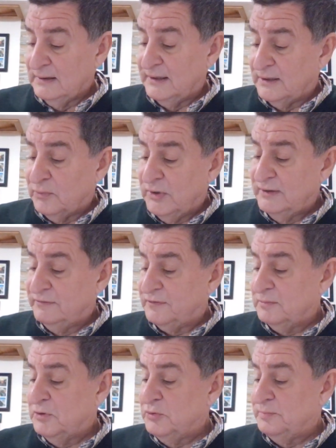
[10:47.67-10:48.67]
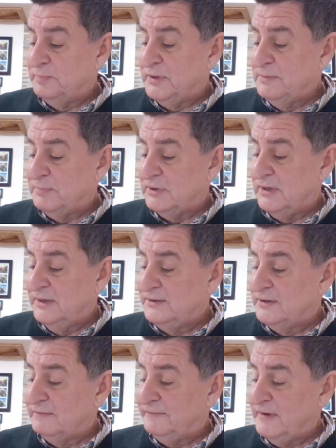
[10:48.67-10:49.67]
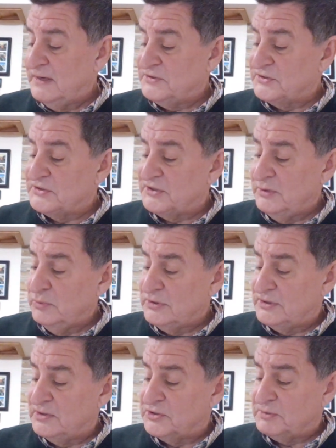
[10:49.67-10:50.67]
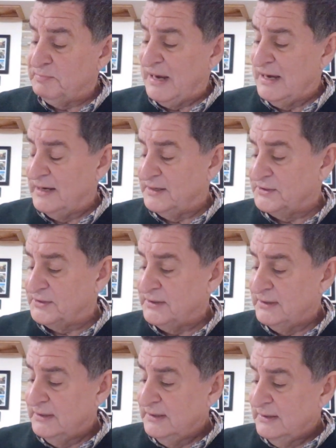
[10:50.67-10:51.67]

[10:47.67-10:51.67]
Like one from whom people hide their faces, he was despised,